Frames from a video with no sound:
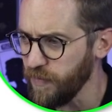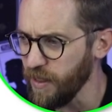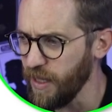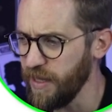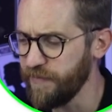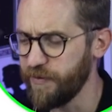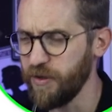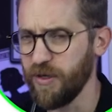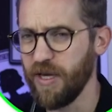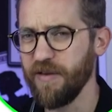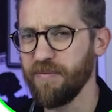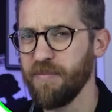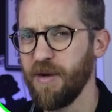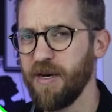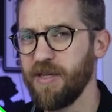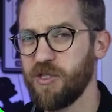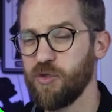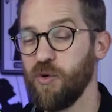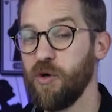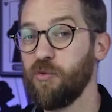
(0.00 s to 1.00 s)
If you give
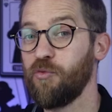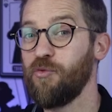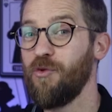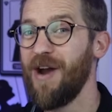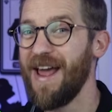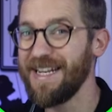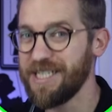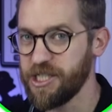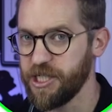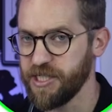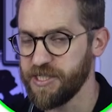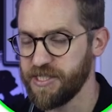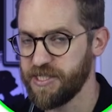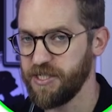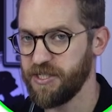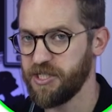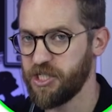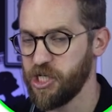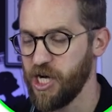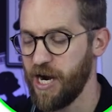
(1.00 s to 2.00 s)
money to a
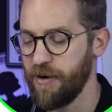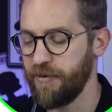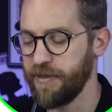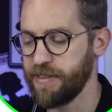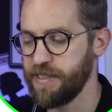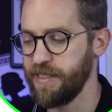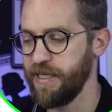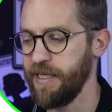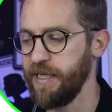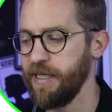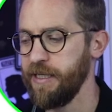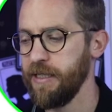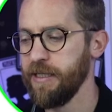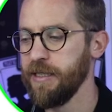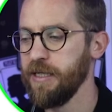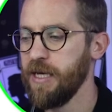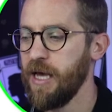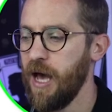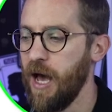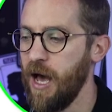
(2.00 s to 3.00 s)
registered charity
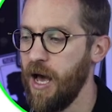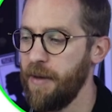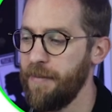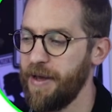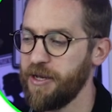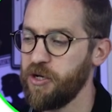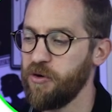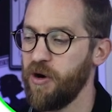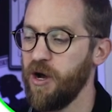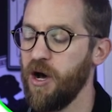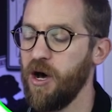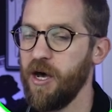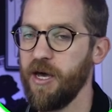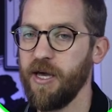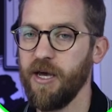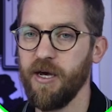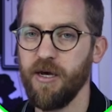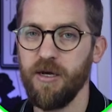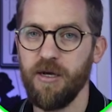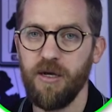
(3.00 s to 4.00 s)
and you're a
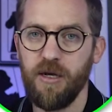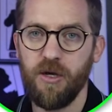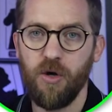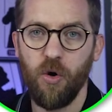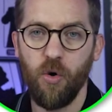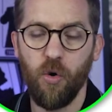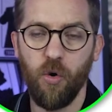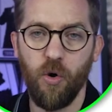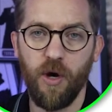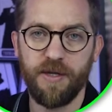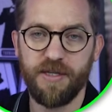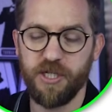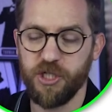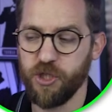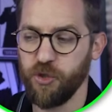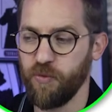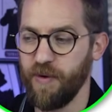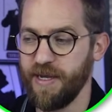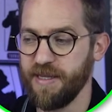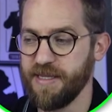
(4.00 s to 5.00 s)
higher or
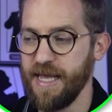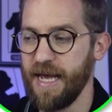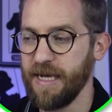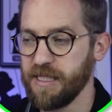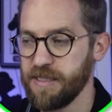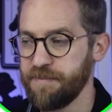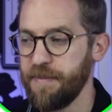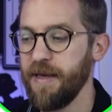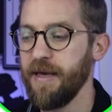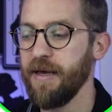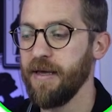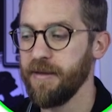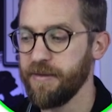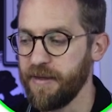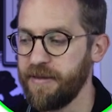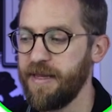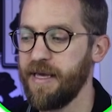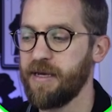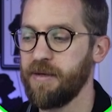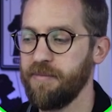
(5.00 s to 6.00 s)
additional rate taxpayer,
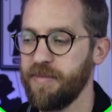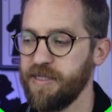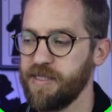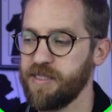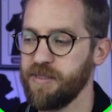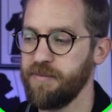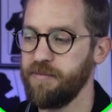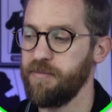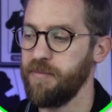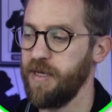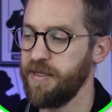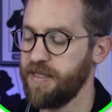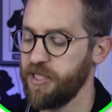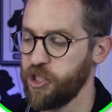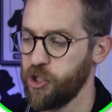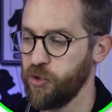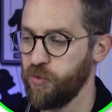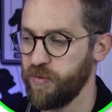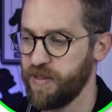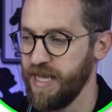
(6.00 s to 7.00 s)
then there can be some
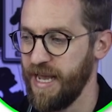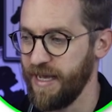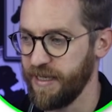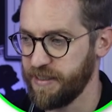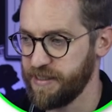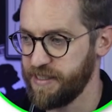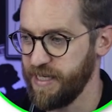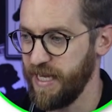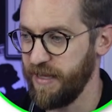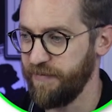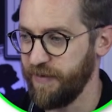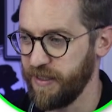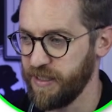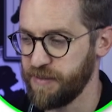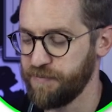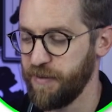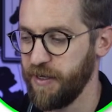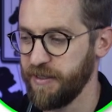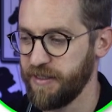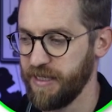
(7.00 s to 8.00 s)
additional tax savings
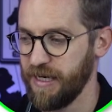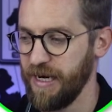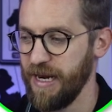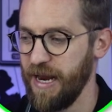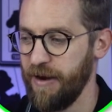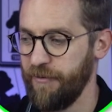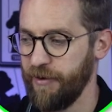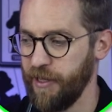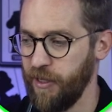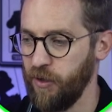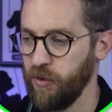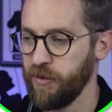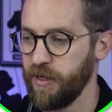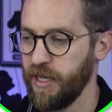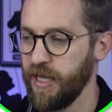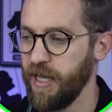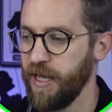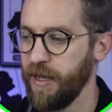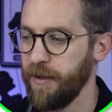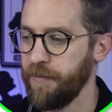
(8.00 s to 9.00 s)
by declaring it on
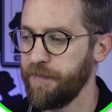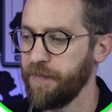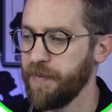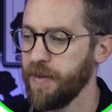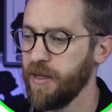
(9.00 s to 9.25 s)
here.